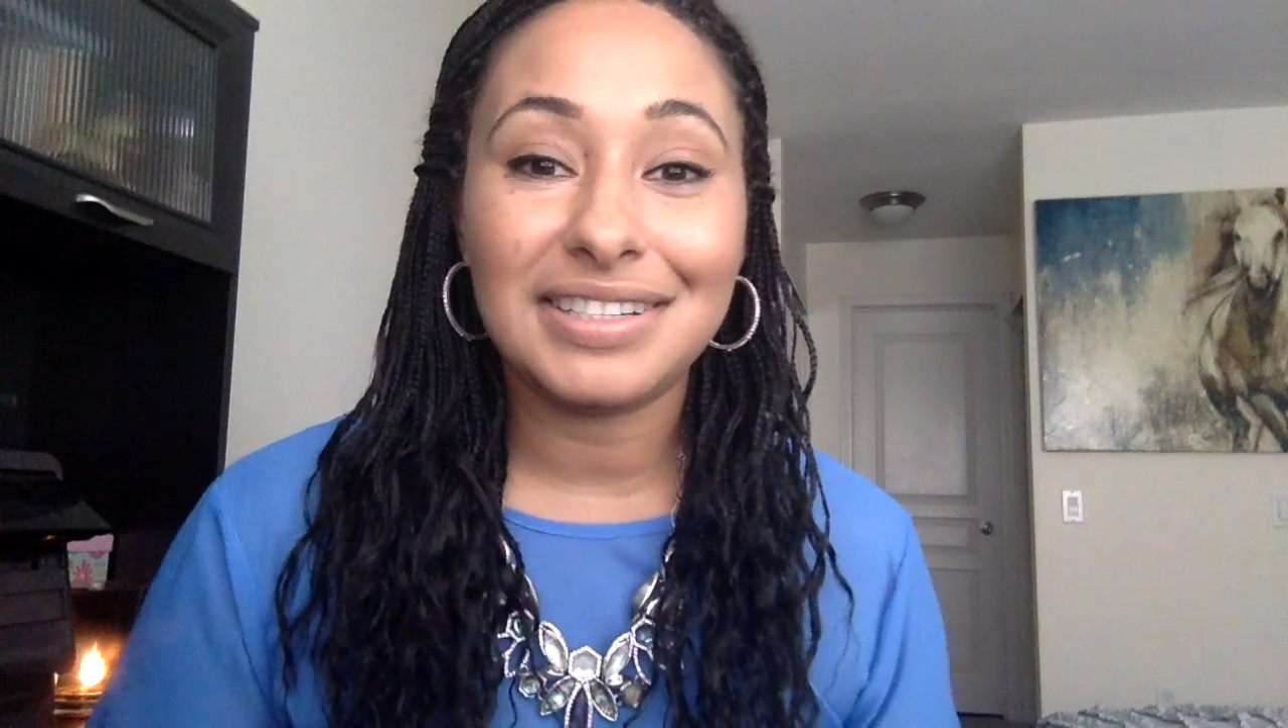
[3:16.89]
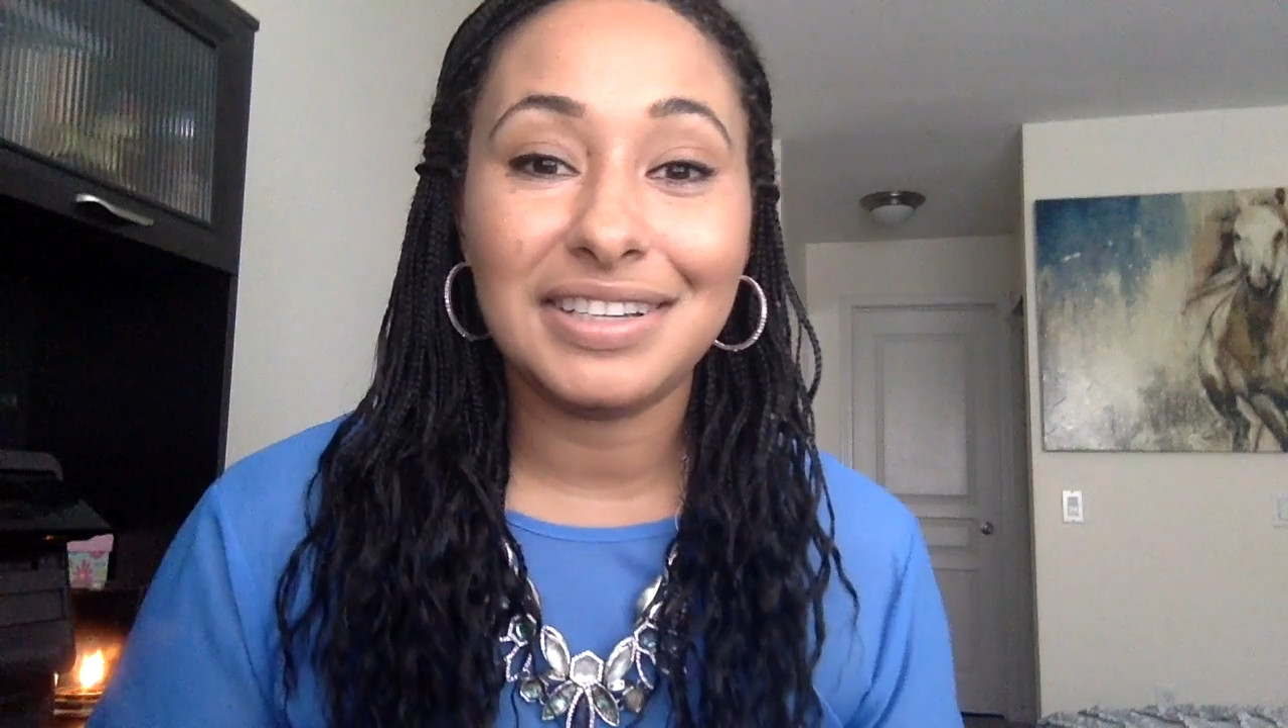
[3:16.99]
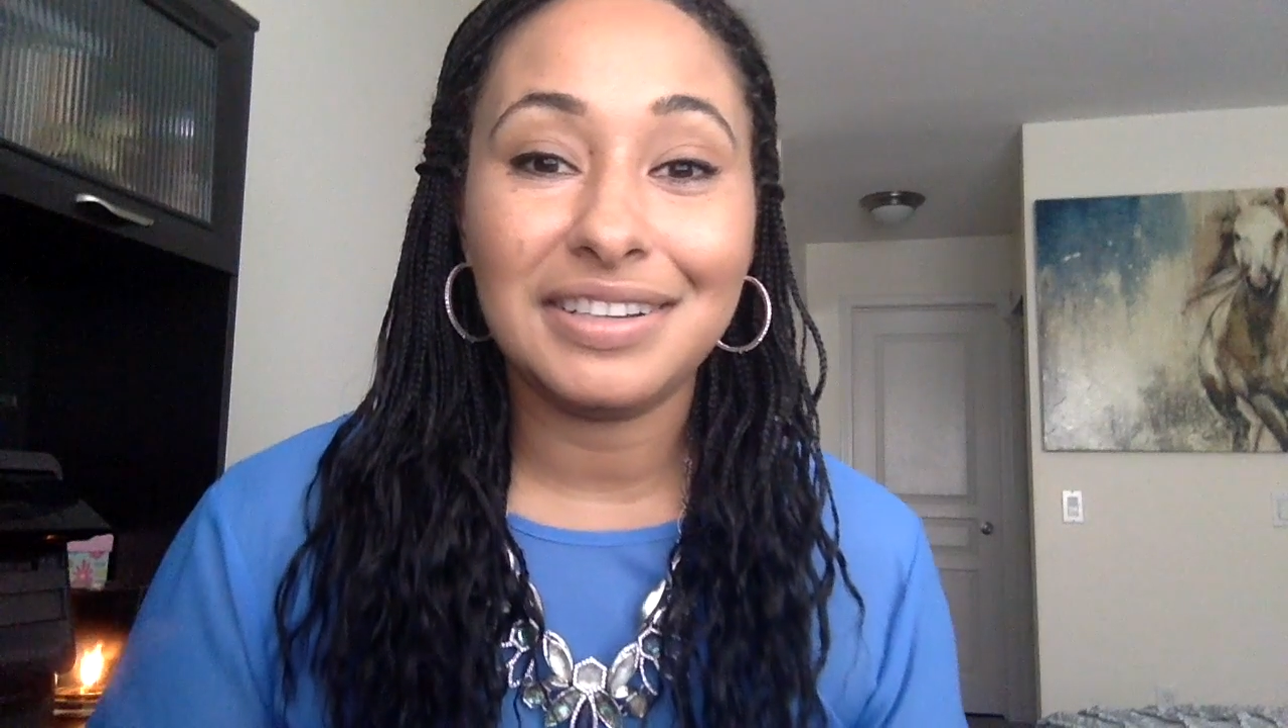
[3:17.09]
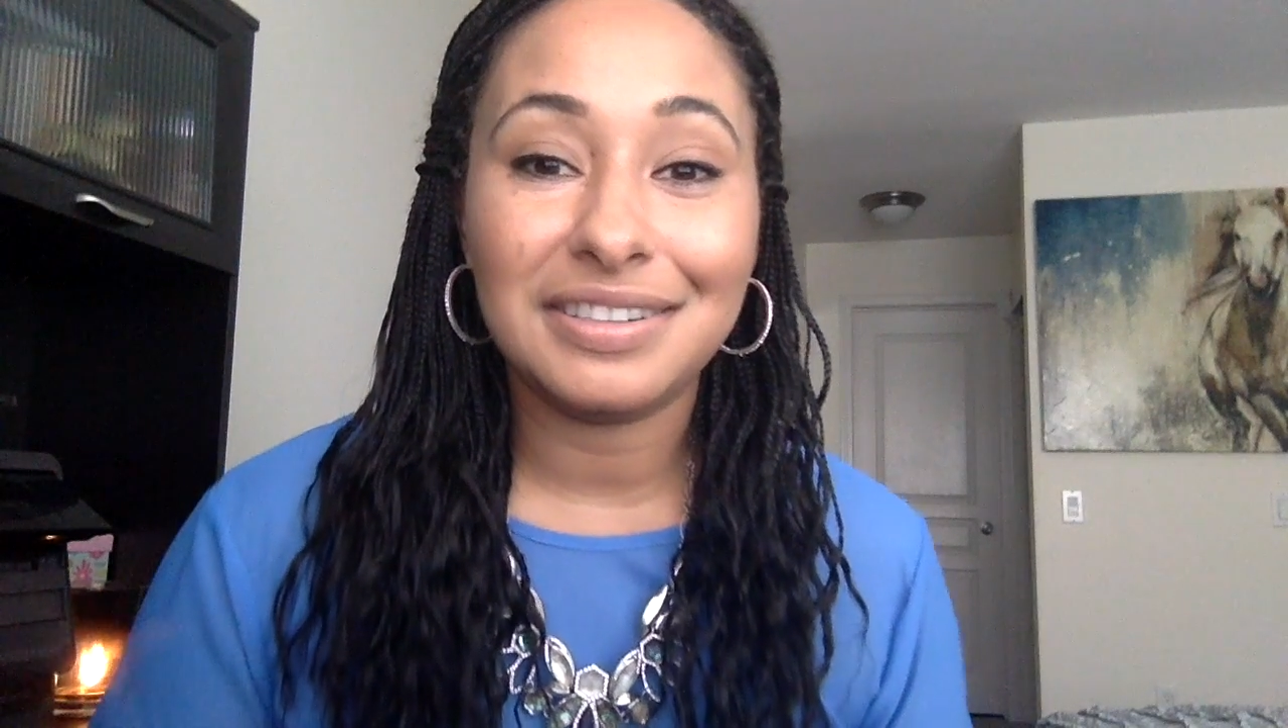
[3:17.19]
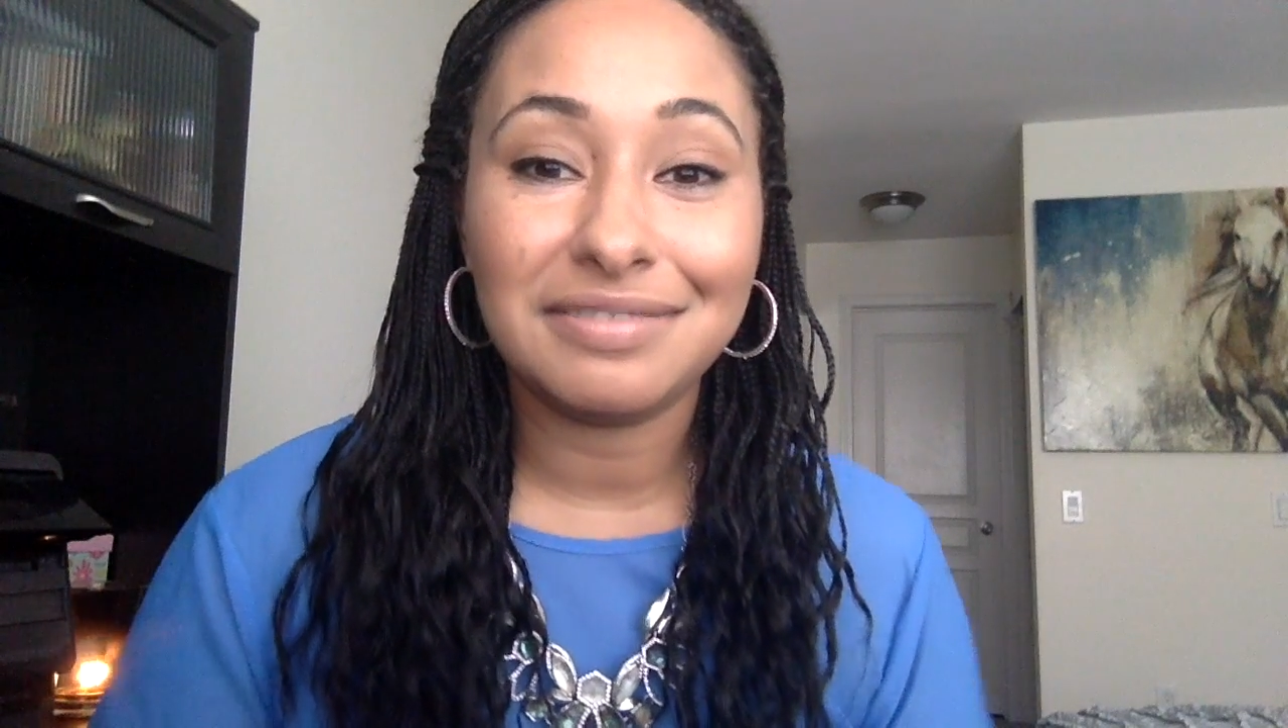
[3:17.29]

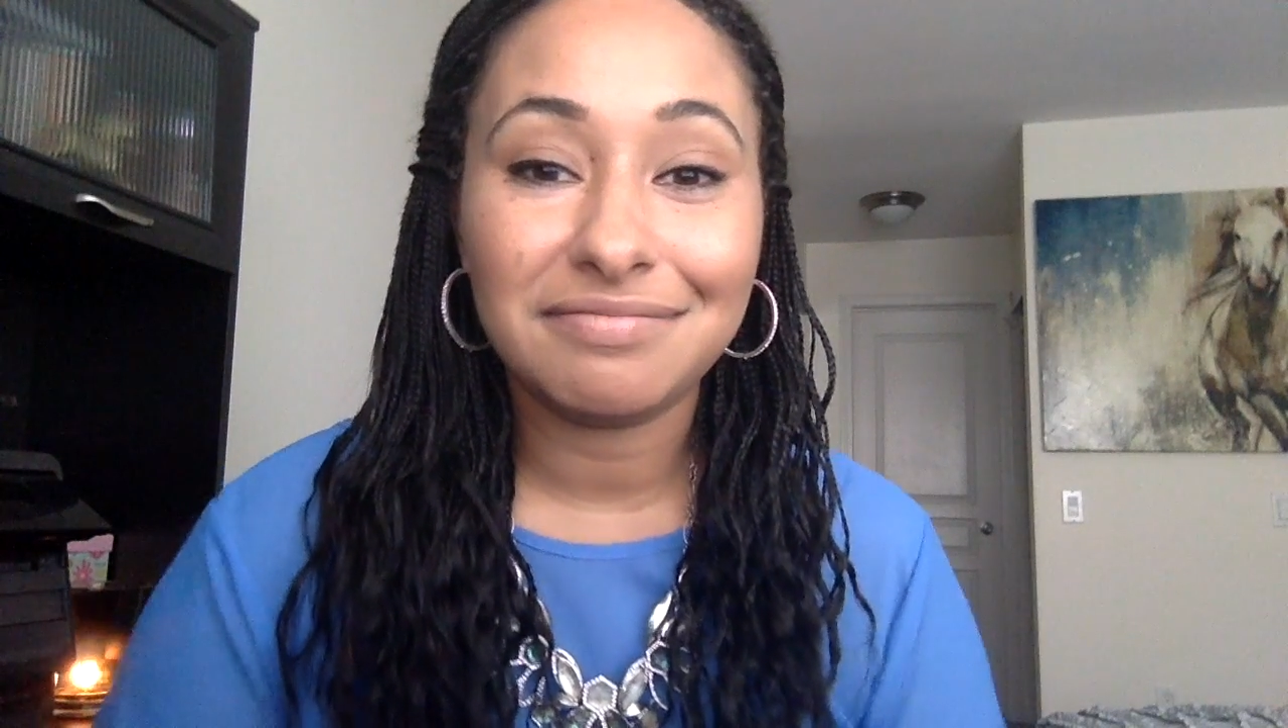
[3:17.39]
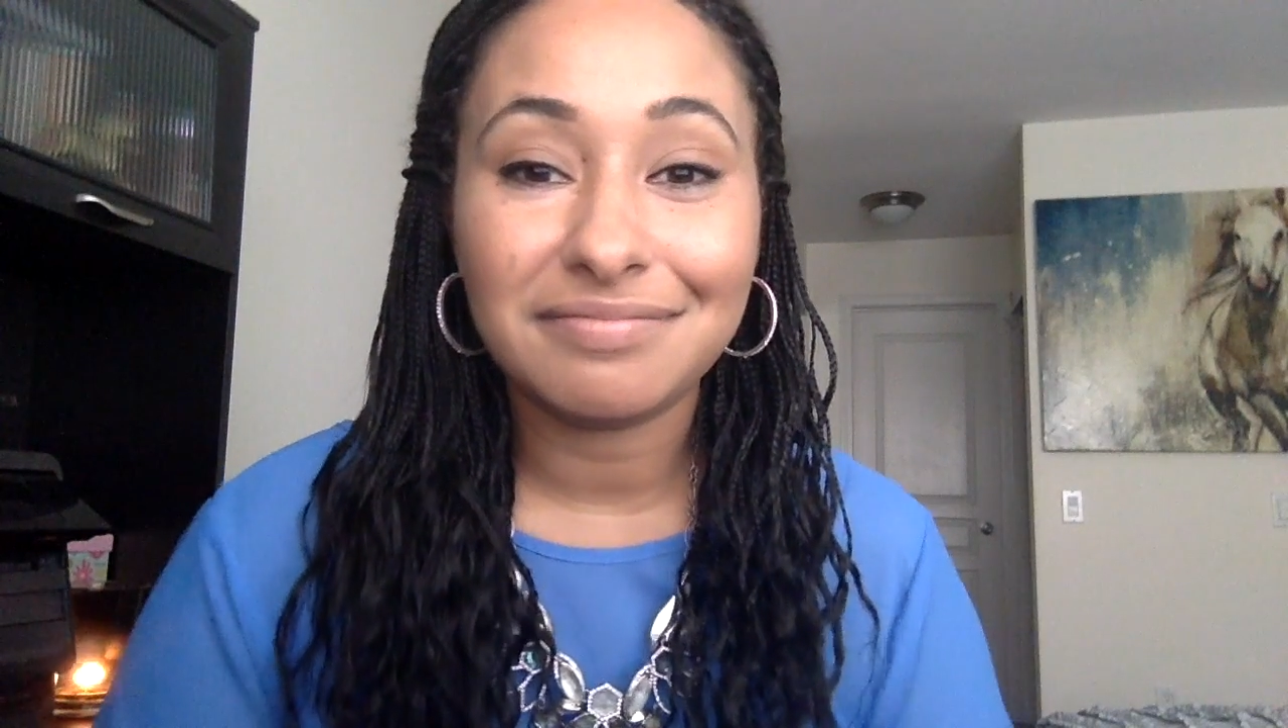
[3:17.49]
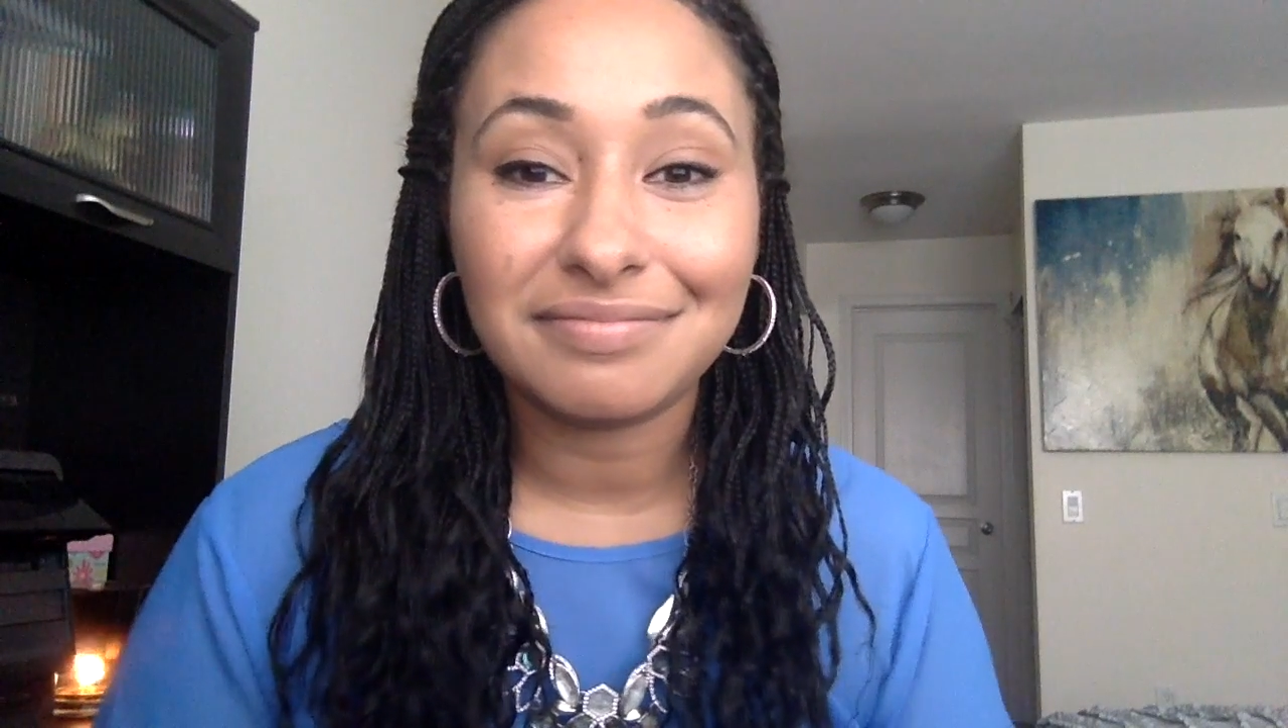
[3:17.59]
deal